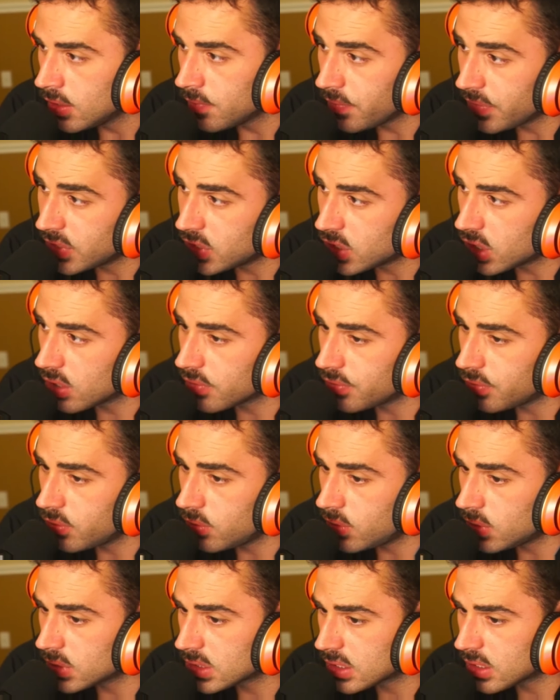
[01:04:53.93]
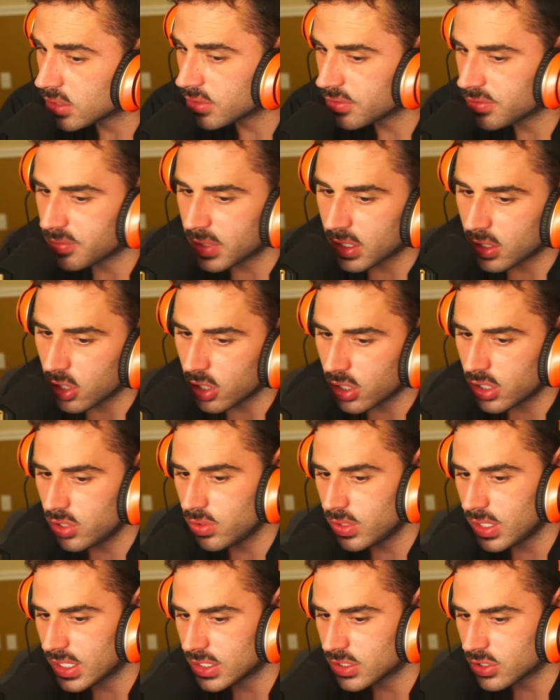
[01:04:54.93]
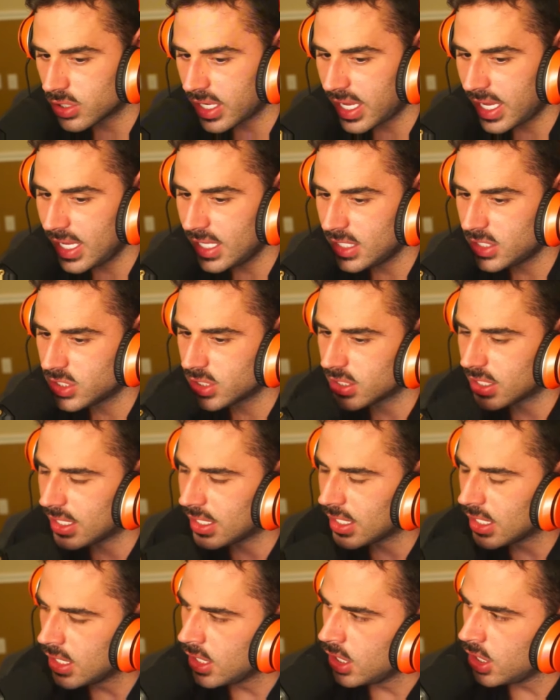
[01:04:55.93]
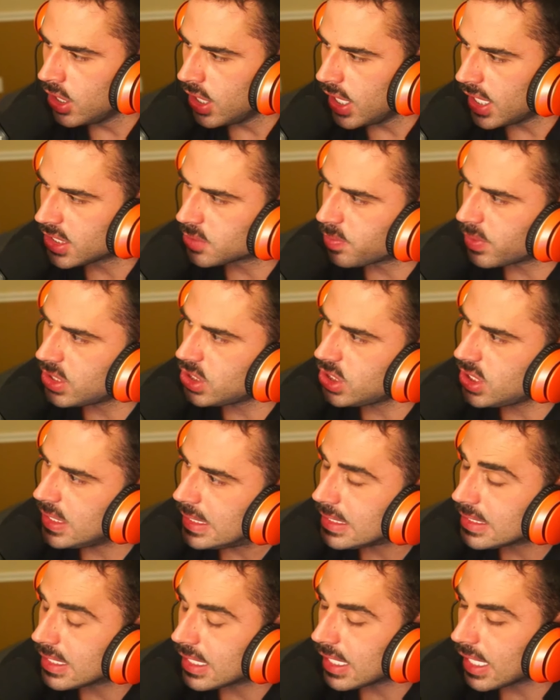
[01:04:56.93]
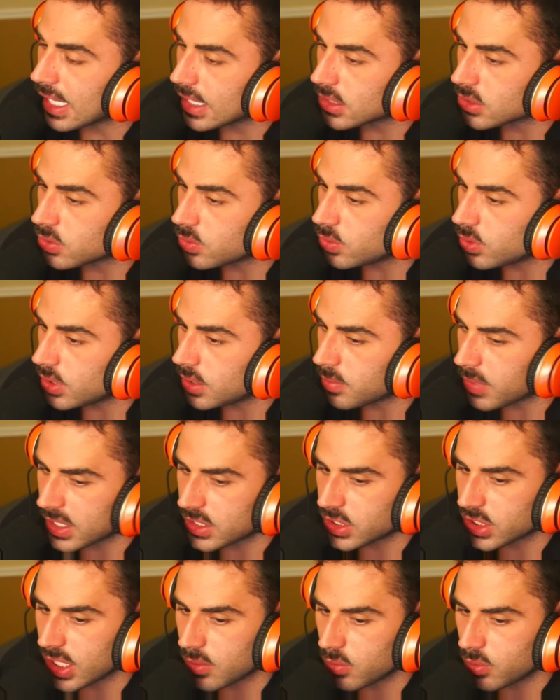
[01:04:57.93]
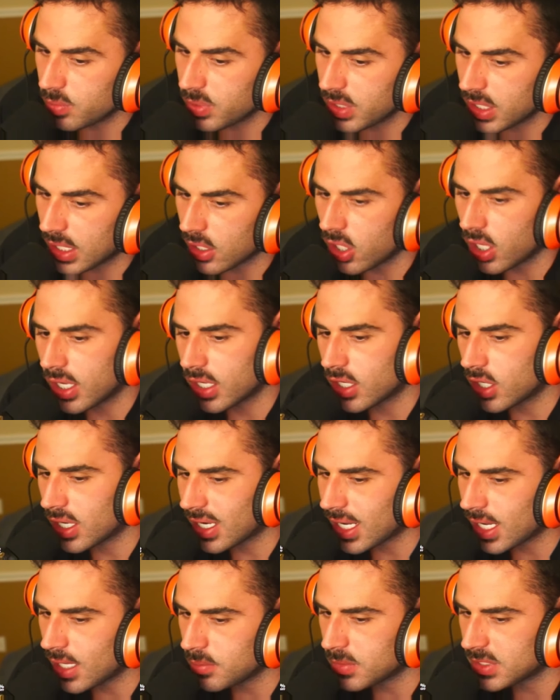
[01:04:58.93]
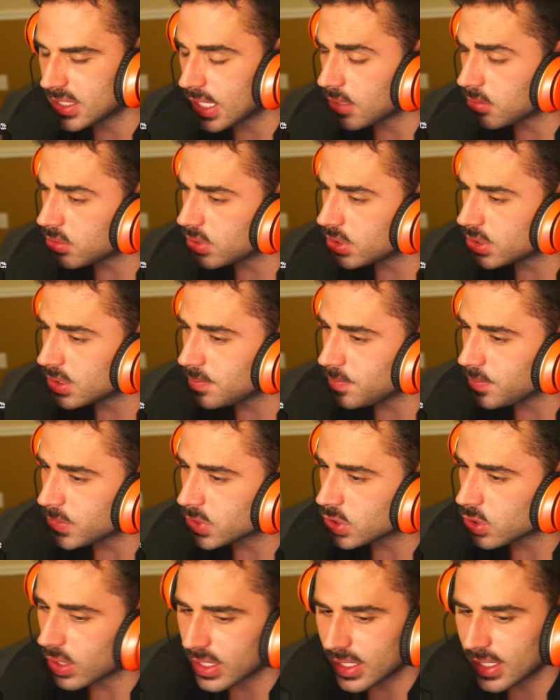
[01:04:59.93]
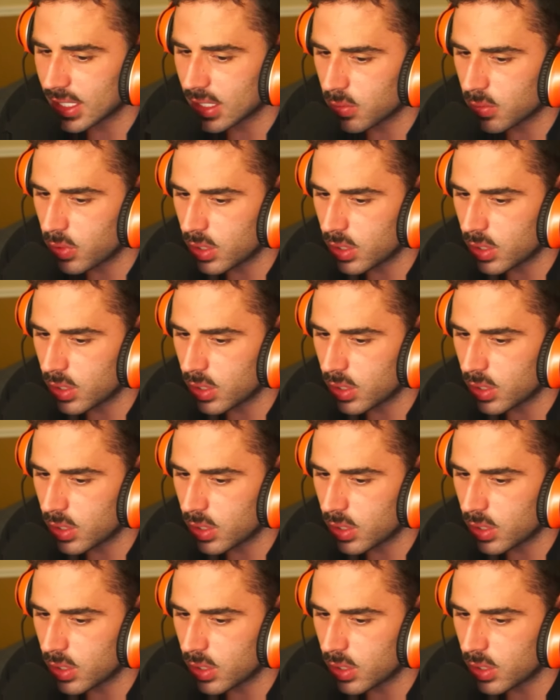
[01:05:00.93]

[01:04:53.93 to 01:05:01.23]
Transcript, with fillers: junk food and stuff, but a lot of you guys are aging. Like, especially these guys who in my chat will be like, "Oh, I got a high metabolism, so I can get away